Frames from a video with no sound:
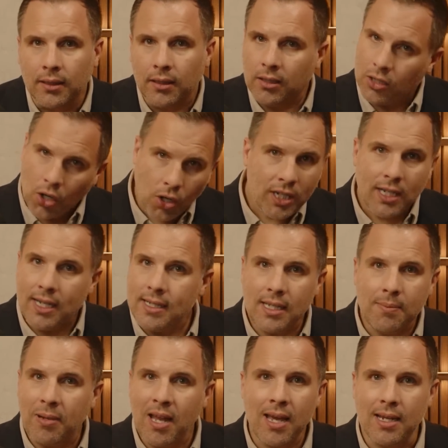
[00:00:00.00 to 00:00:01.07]
not an easy
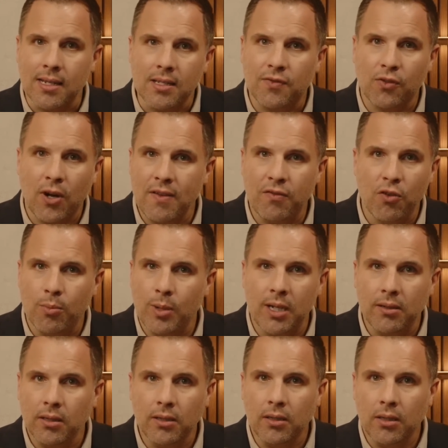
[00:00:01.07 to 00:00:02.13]
place for a former
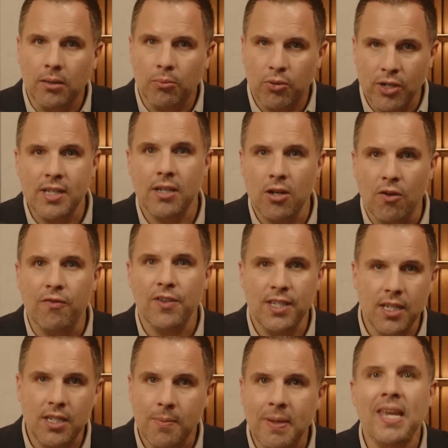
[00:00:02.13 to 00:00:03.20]
prison officer
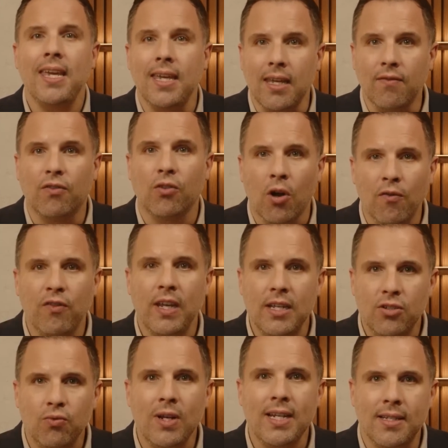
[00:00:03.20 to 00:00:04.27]
to be for
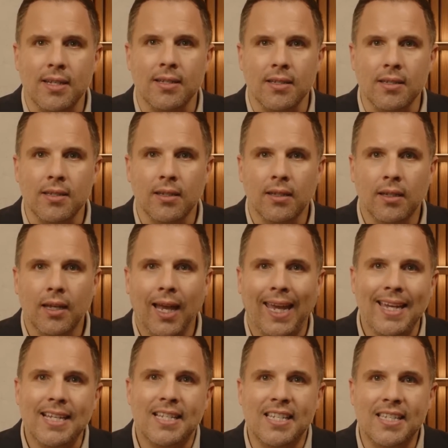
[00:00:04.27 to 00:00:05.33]
obvious reasons,
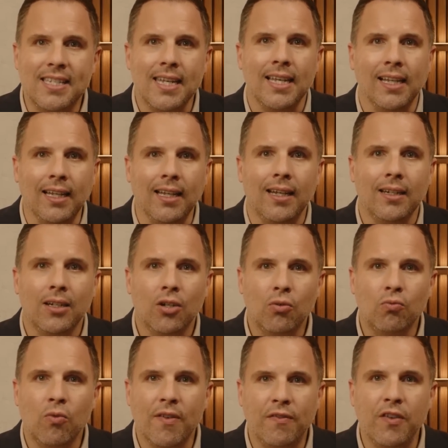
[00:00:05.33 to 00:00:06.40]
he still
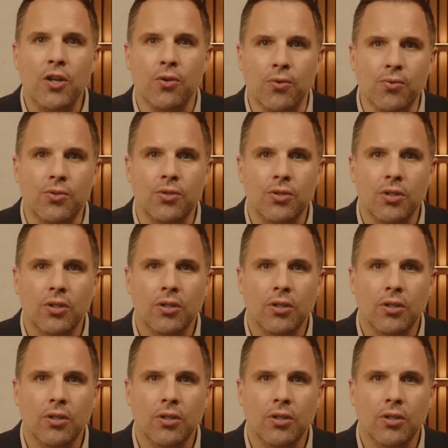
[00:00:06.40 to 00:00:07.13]
refused.